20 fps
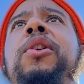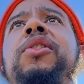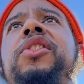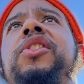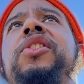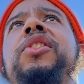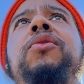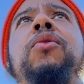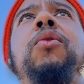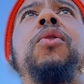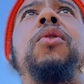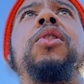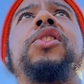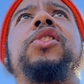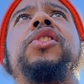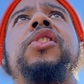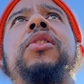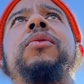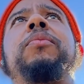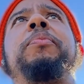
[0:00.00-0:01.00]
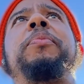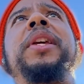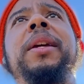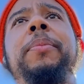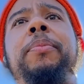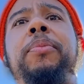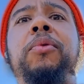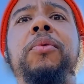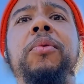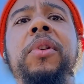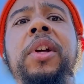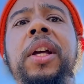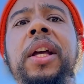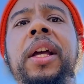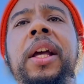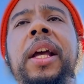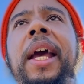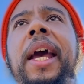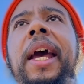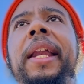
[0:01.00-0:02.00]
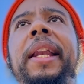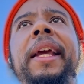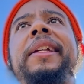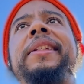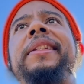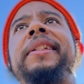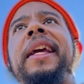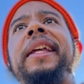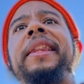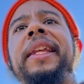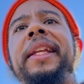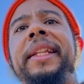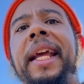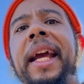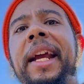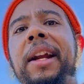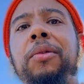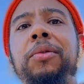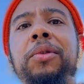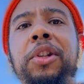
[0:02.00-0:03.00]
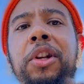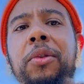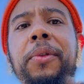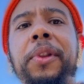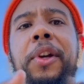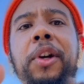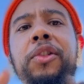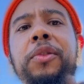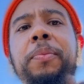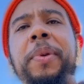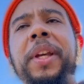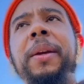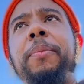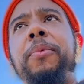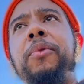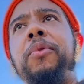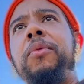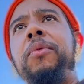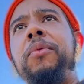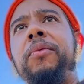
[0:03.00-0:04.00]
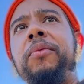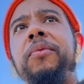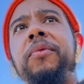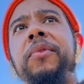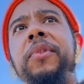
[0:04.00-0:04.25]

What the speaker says: person or a certain people, and they say that they don't know those people,